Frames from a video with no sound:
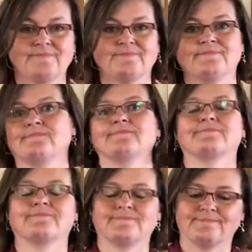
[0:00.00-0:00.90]

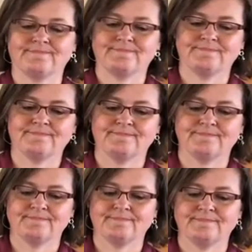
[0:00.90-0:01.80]
(no one is talking)